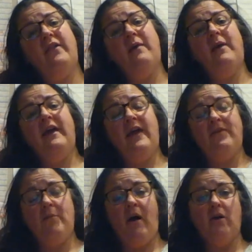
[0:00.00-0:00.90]
them and get
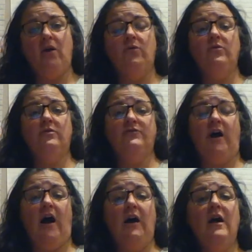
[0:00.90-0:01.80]
them on our Google
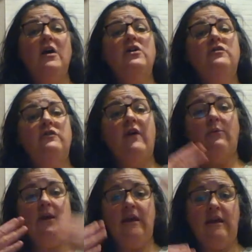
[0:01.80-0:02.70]
Doc so that
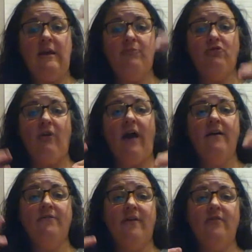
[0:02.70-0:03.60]
we can keep track
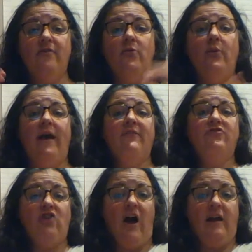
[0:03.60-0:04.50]
of this as a way of
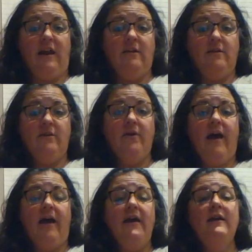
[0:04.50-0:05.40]
jotting,
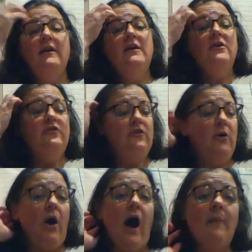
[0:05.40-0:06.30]
okay?
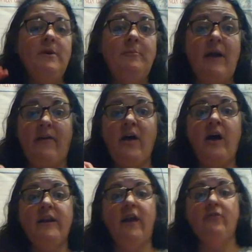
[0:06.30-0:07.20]
So I'm going to be on the
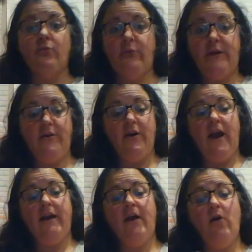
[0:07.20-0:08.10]
hunt as a reader,
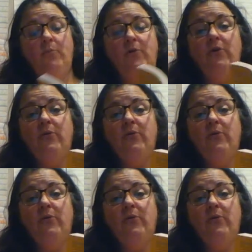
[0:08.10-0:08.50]
and I hope you